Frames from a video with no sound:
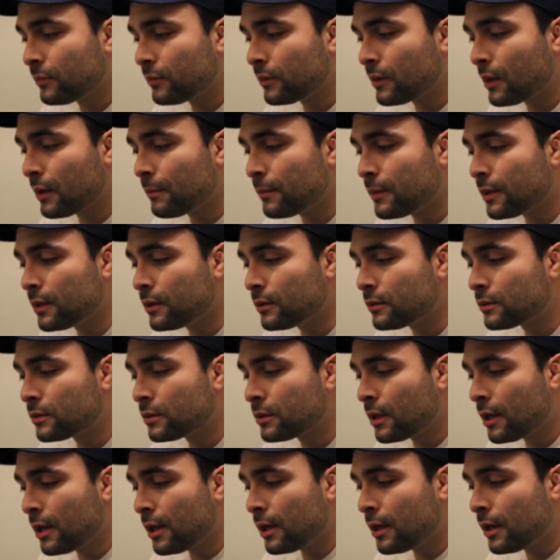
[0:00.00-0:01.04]
that means
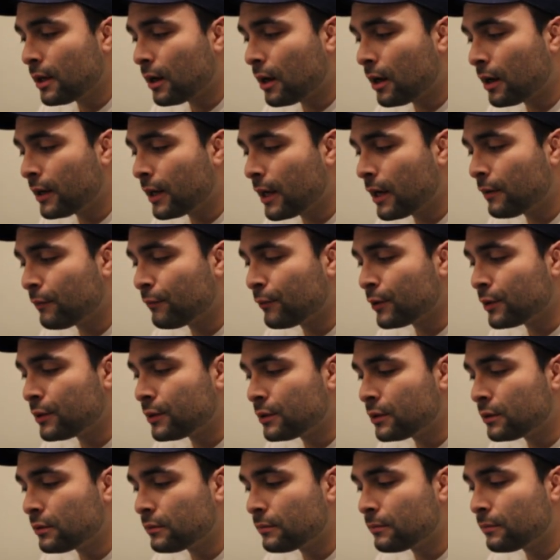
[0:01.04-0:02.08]
on
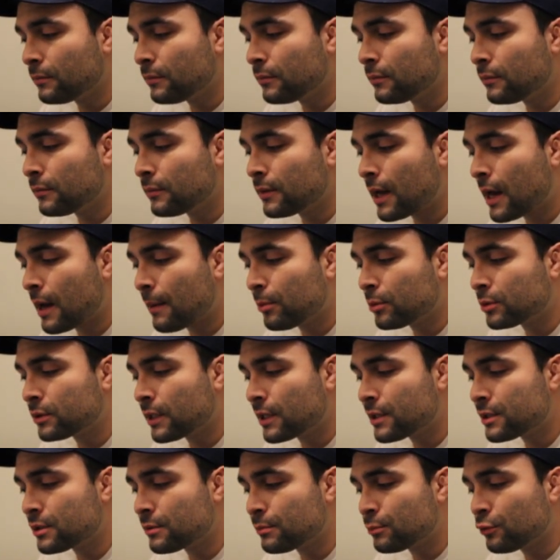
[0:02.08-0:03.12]
average, Apple
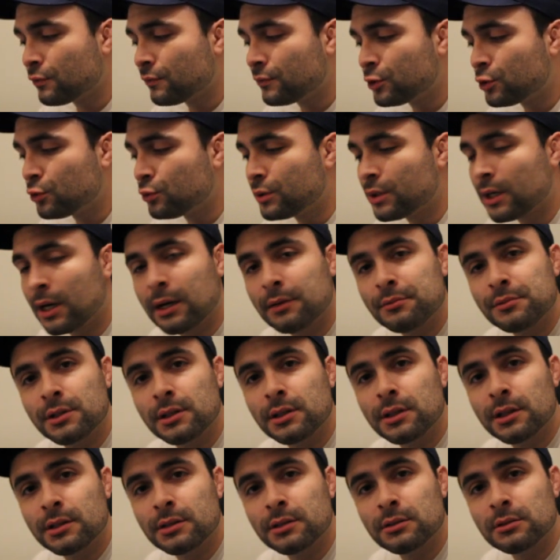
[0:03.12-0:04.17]
tends to move 2 times the
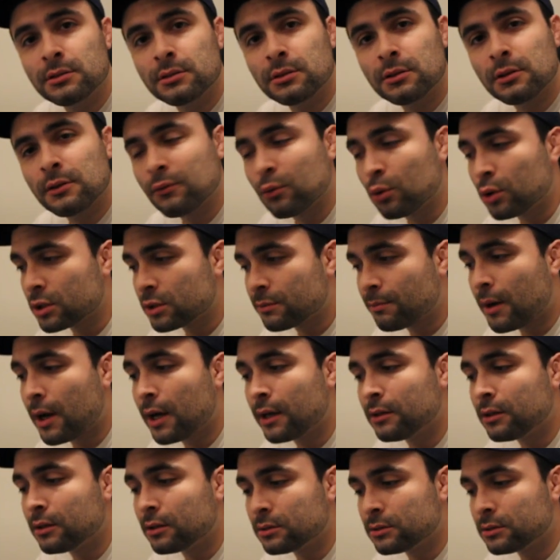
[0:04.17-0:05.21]
distance of what SPY
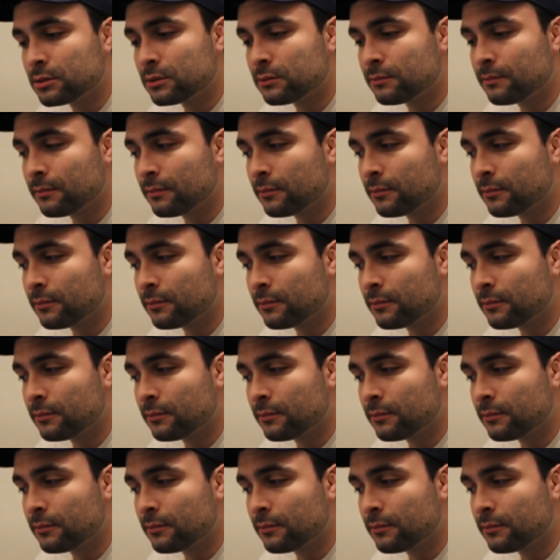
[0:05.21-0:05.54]
does.